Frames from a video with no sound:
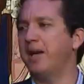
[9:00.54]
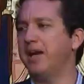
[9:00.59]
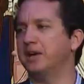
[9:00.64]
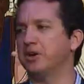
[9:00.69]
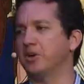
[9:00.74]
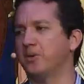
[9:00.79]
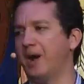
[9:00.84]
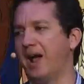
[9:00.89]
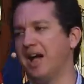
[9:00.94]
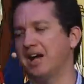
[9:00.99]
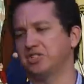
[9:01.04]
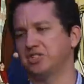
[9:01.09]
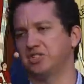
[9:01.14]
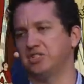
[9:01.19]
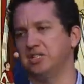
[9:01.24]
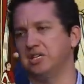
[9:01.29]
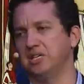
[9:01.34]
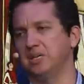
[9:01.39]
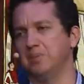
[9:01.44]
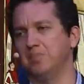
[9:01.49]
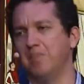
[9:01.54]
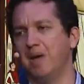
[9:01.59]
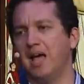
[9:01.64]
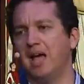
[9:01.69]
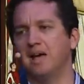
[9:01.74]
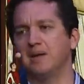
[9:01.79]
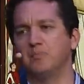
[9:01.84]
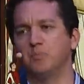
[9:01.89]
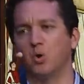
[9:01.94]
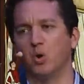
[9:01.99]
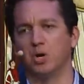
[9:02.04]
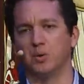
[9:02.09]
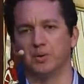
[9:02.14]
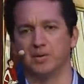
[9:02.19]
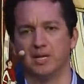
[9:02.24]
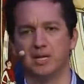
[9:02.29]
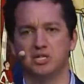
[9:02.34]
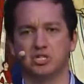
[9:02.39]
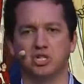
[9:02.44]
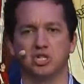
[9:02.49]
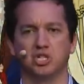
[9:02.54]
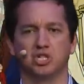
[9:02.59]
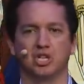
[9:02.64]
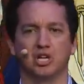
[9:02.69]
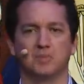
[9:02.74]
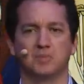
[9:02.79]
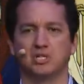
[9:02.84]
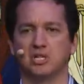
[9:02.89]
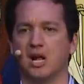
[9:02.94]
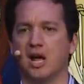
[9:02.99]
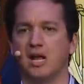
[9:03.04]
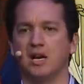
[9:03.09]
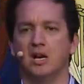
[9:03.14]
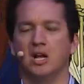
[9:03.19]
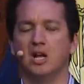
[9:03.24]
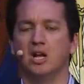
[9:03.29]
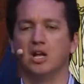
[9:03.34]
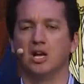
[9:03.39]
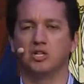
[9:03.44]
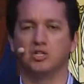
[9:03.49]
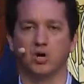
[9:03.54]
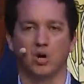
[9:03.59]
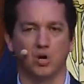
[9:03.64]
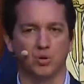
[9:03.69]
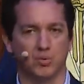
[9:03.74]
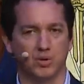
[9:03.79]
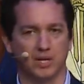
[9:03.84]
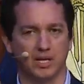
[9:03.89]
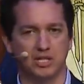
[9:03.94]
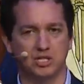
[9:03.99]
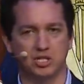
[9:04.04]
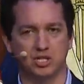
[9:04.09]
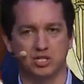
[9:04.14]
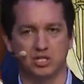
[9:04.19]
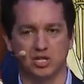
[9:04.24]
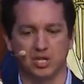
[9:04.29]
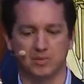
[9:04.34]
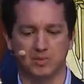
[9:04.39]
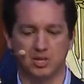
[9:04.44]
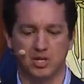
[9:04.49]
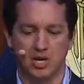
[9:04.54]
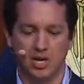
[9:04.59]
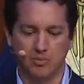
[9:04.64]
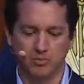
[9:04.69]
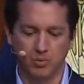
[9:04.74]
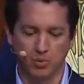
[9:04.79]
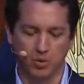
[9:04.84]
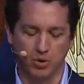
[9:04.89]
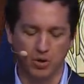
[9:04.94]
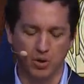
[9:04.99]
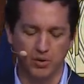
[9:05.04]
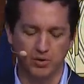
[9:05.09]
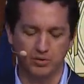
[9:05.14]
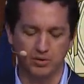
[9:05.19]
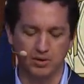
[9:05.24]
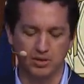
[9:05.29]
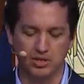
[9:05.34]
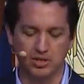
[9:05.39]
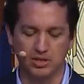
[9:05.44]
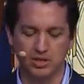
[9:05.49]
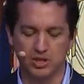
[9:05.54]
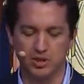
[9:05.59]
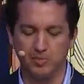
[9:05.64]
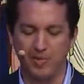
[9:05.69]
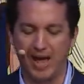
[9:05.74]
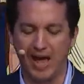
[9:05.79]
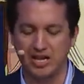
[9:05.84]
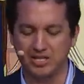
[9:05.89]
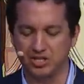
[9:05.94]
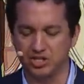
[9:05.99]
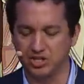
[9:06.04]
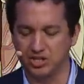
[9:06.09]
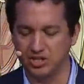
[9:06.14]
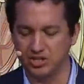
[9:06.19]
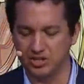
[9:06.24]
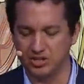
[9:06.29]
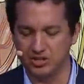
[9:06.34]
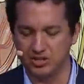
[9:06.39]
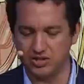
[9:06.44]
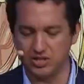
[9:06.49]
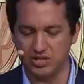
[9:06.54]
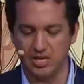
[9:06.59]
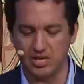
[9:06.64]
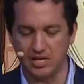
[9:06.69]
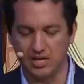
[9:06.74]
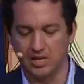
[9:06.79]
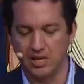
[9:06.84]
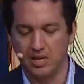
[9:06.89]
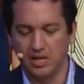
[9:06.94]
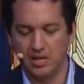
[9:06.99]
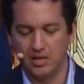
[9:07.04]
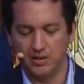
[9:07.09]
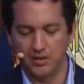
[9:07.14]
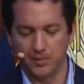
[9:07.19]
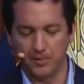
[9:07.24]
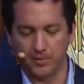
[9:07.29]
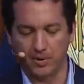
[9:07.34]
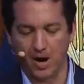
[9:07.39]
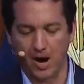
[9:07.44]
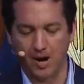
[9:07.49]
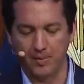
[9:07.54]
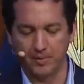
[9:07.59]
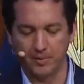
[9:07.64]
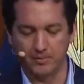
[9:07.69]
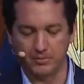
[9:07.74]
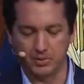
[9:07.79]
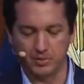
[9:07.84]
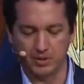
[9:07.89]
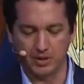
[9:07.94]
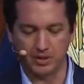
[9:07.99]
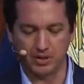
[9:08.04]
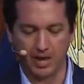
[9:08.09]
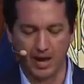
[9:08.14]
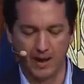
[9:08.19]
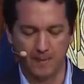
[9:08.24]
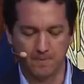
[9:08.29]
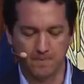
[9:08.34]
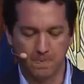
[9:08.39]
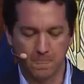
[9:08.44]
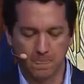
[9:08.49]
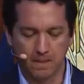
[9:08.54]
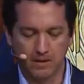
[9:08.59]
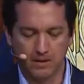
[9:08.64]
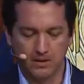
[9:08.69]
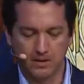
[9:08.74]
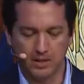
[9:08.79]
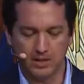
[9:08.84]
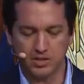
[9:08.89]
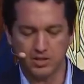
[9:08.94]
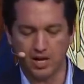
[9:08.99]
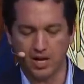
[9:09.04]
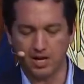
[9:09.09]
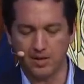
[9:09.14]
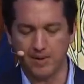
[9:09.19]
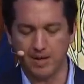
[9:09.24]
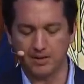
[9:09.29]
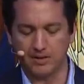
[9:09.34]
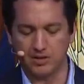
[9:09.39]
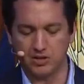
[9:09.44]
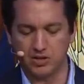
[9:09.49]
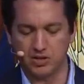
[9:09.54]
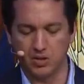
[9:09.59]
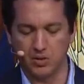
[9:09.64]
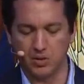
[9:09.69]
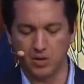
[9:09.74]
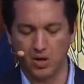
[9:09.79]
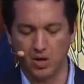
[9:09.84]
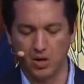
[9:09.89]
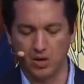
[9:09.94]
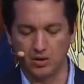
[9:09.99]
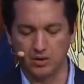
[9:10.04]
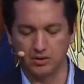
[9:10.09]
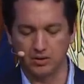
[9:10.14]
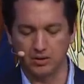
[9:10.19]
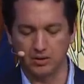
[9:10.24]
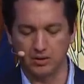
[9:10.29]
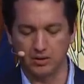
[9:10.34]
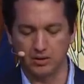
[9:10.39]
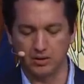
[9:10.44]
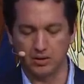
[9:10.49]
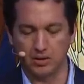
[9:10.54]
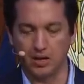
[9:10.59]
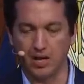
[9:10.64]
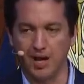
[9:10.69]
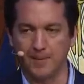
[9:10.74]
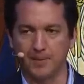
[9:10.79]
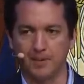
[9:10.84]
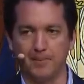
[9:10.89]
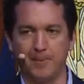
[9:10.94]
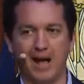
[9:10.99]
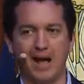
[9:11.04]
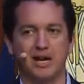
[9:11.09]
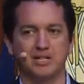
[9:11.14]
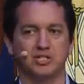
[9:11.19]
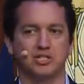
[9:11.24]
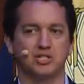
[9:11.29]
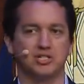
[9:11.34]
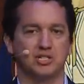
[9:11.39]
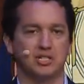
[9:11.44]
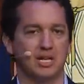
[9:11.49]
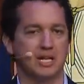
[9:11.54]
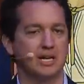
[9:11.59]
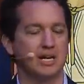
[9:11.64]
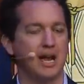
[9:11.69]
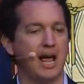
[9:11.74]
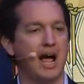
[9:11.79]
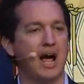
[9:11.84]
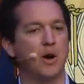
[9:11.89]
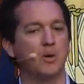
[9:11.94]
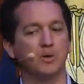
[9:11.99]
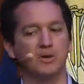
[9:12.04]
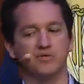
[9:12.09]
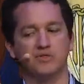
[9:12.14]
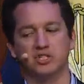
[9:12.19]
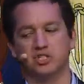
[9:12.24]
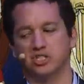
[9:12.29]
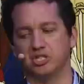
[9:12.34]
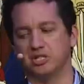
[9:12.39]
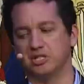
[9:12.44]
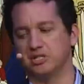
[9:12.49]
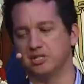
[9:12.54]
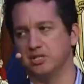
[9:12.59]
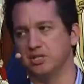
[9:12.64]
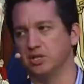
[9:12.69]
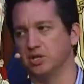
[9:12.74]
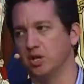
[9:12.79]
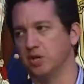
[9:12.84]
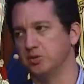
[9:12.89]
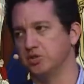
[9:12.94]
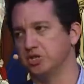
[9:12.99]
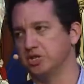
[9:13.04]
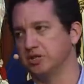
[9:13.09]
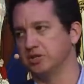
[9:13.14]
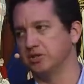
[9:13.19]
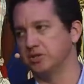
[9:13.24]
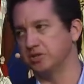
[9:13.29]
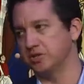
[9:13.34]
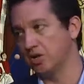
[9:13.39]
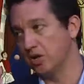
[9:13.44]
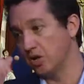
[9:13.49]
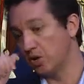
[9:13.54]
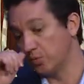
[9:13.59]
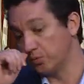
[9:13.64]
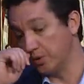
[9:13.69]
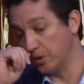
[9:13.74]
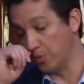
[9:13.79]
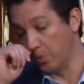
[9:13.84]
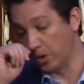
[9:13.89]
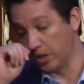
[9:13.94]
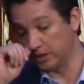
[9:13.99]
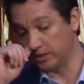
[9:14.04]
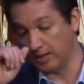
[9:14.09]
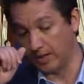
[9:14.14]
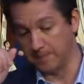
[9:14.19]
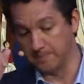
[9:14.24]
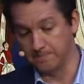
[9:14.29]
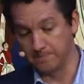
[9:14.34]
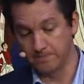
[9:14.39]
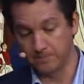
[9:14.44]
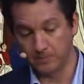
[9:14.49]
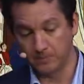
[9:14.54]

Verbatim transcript: pederasty, man boy relationships, not adult relationships. But we'll go through each of these passages and see the problems with that. Let's talk about the so called clobber passages then and how revisionist theologians rework them.